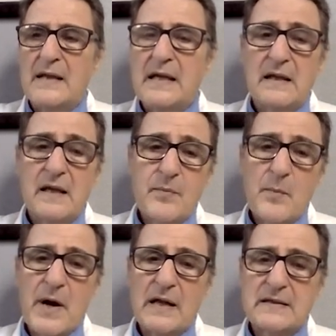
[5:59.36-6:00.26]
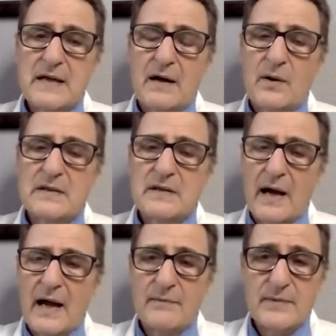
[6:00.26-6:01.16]
The lipopolysaccharides
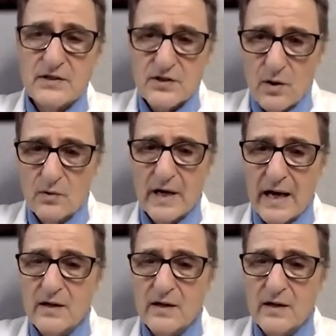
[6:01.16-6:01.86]
have been shown to